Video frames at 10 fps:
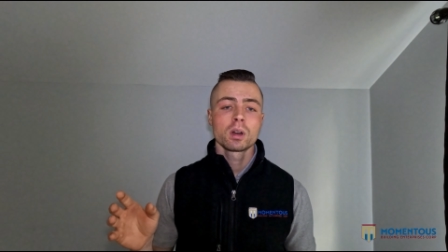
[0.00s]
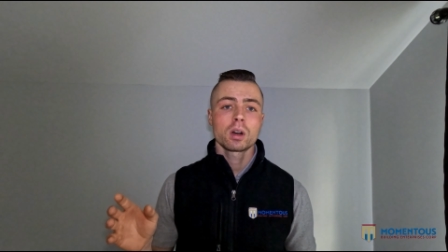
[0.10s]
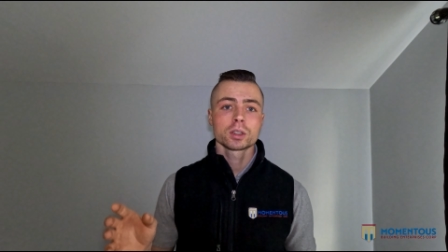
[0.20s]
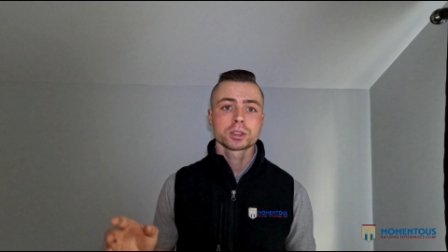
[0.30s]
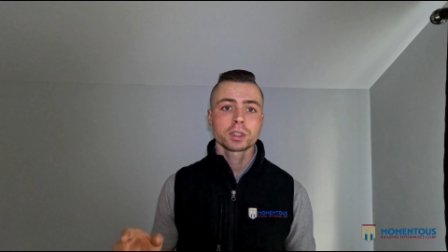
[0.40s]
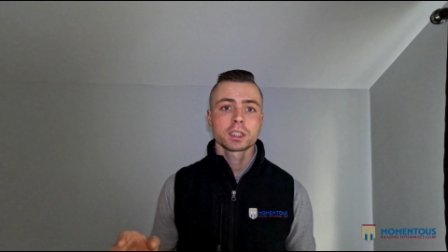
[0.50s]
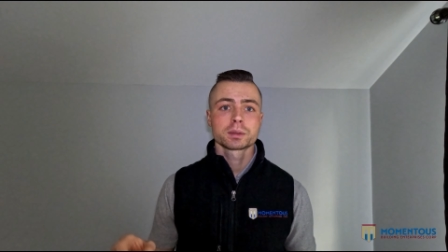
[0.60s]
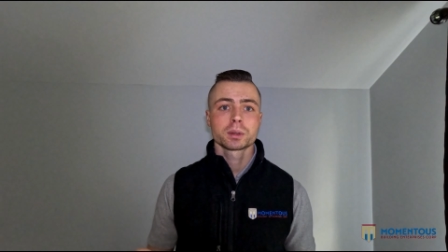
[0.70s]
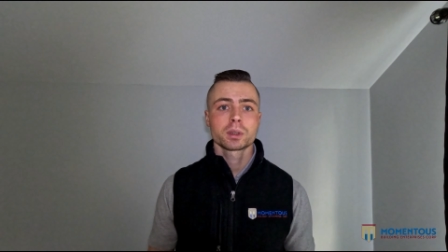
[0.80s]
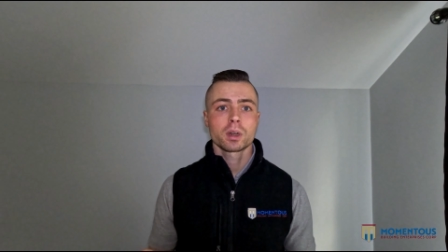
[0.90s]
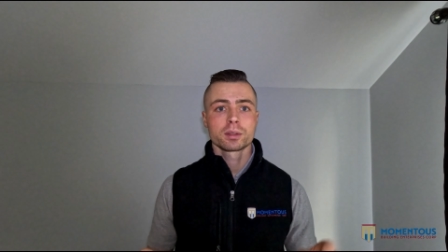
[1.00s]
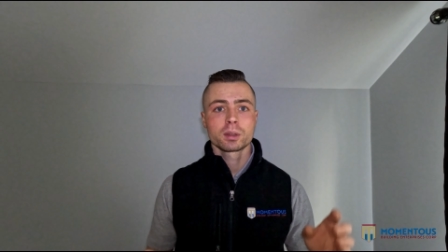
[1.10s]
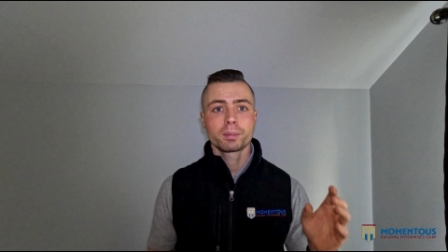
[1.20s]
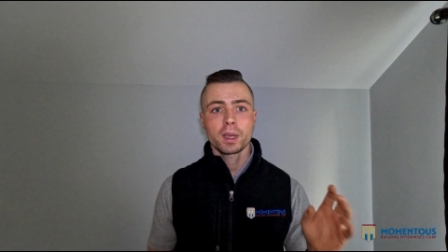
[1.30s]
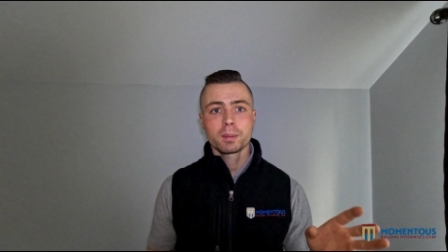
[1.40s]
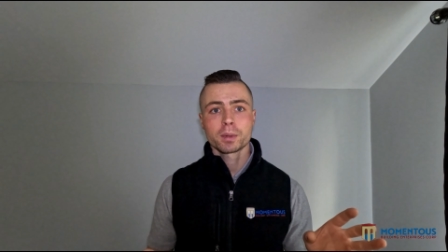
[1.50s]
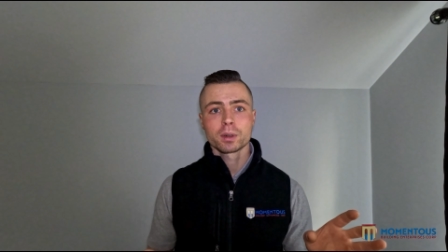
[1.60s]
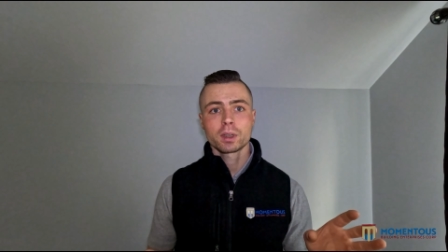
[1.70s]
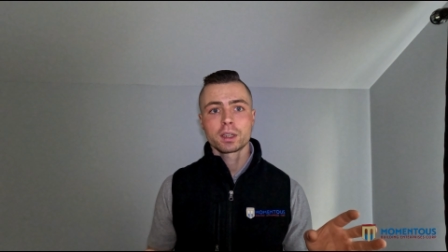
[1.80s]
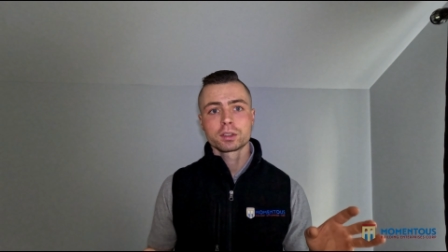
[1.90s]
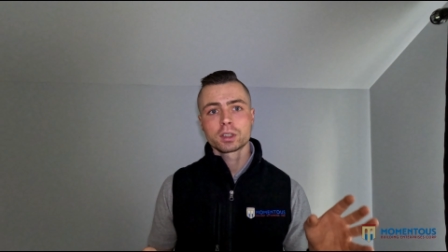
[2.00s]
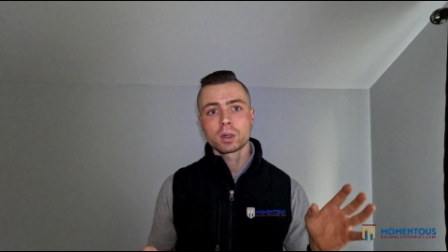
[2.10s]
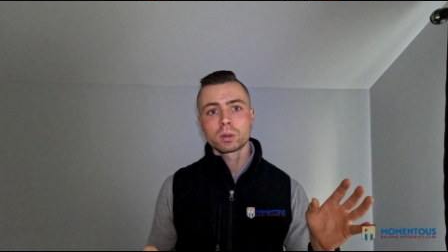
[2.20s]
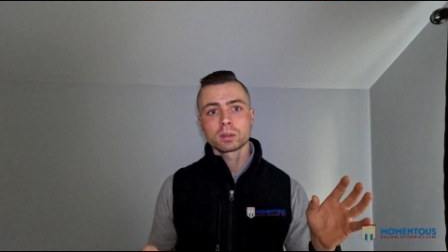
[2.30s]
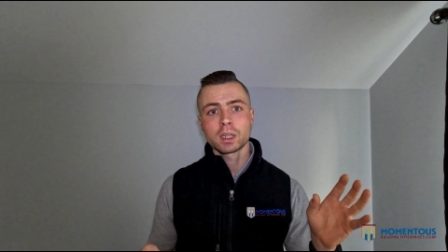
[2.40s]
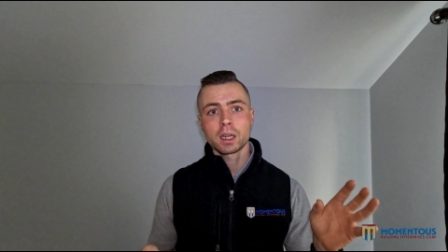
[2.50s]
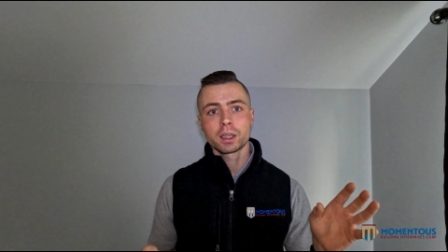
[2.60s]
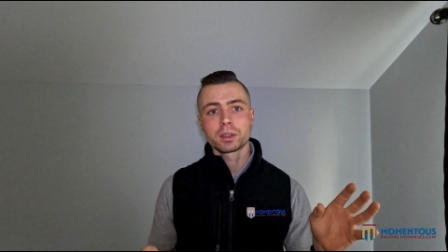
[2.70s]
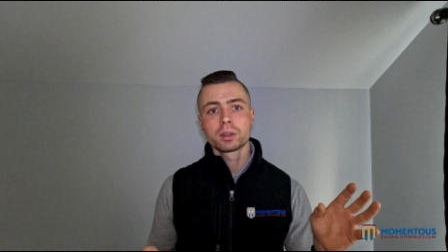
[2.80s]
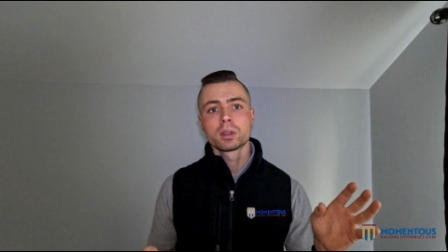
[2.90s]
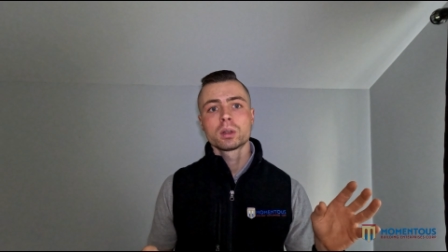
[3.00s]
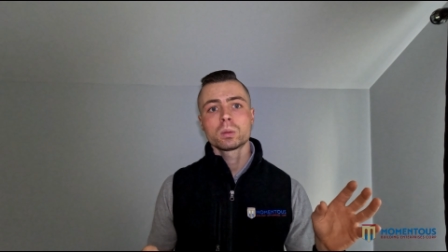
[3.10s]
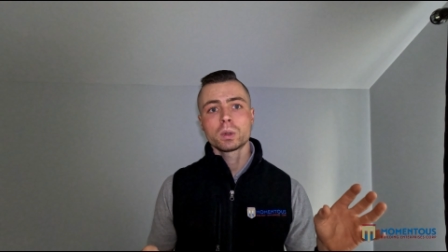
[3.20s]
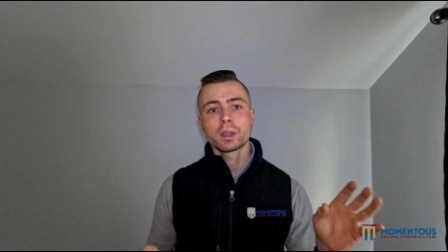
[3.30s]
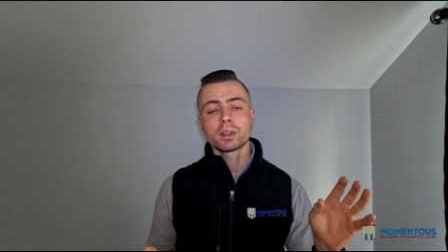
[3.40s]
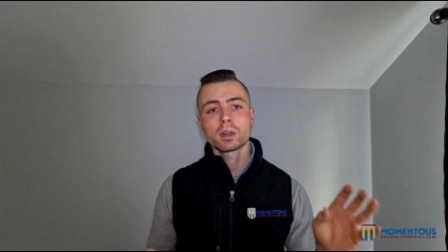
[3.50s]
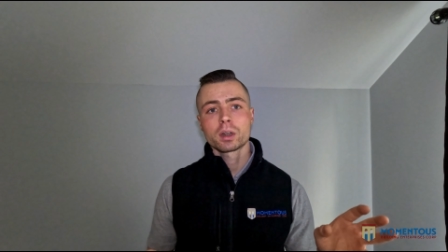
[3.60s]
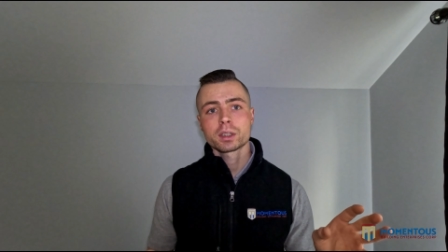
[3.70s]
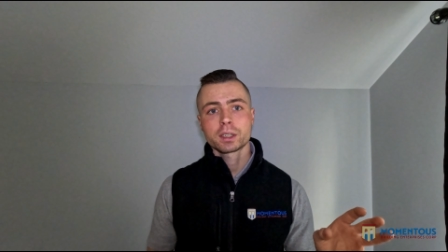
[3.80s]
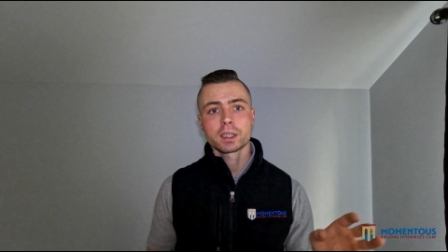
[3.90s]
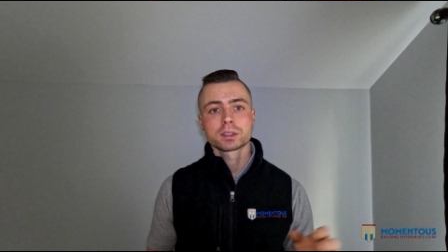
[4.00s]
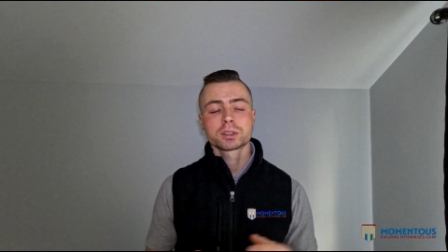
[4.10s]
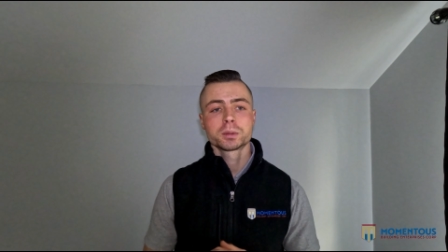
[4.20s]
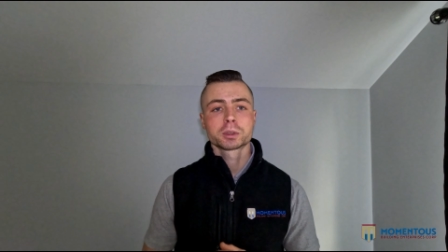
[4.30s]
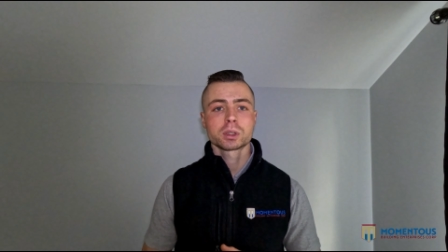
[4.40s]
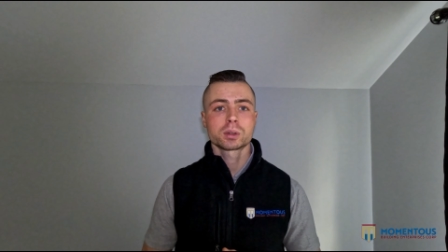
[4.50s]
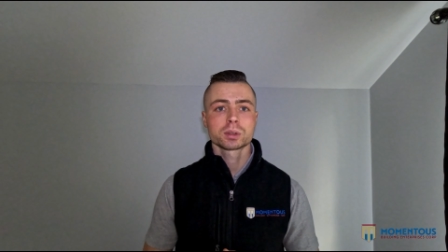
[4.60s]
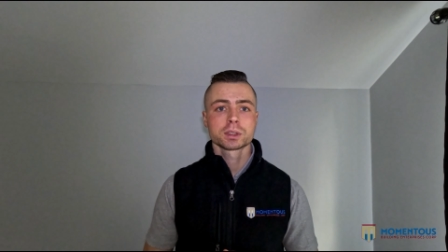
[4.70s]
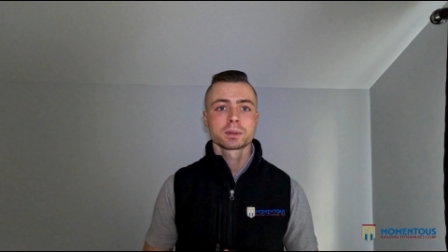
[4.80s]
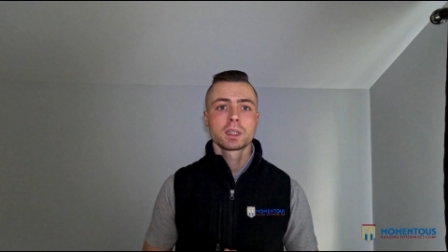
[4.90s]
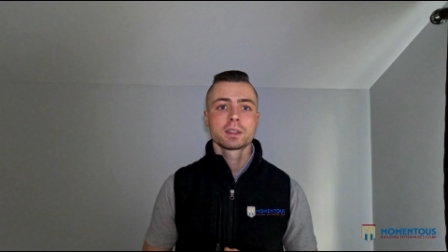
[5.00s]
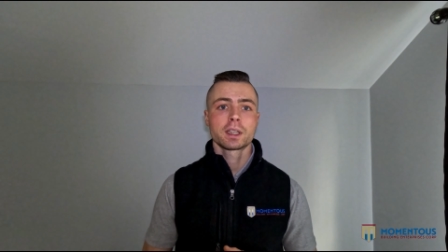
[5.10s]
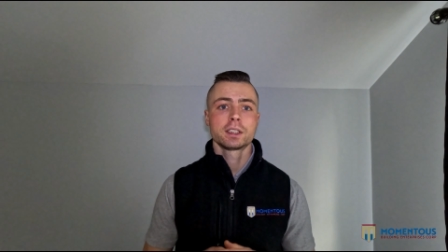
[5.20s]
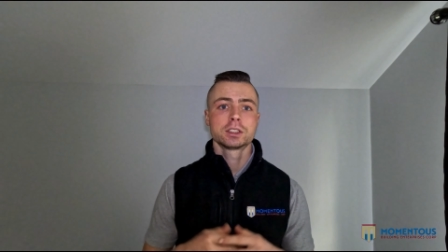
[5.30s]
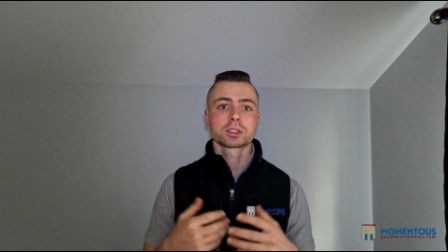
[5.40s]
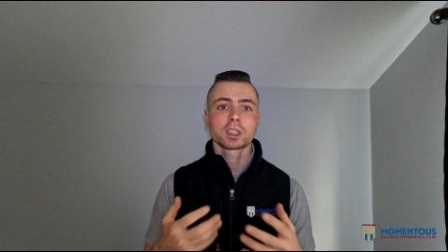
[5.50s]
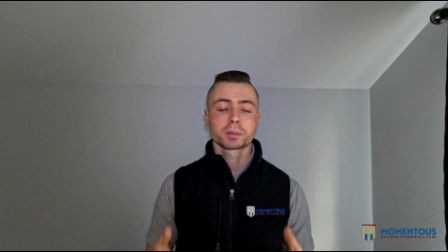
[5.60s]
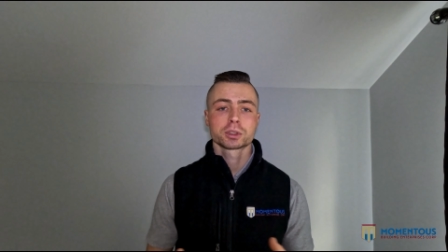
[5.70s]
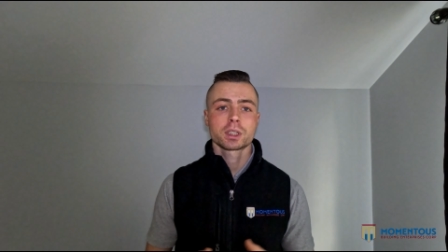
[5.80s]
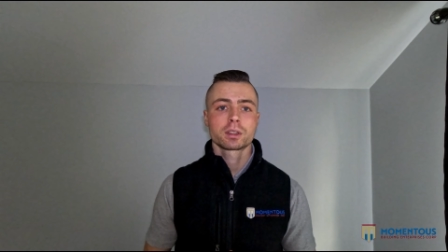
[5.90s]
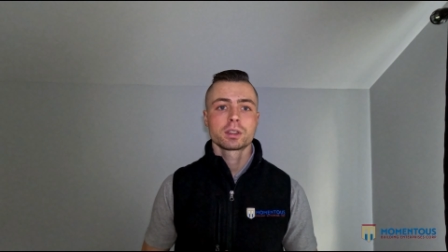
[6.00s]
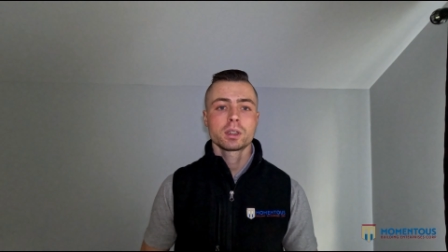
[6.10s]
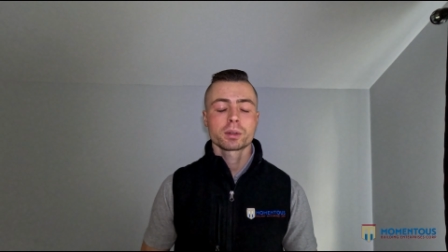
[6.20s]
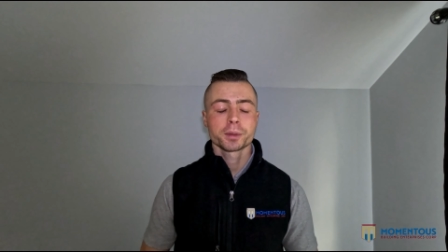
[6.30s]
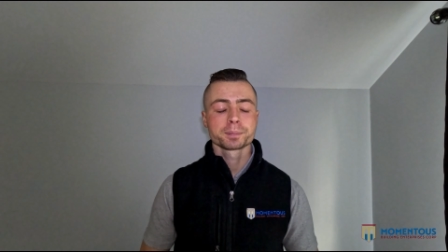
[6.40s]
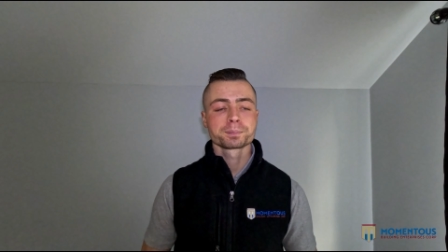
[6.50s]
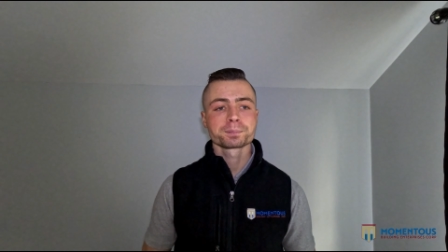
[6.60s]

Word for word: are transferred onto paper and co align with the architect's dreams goals that he's trying to present to the owner.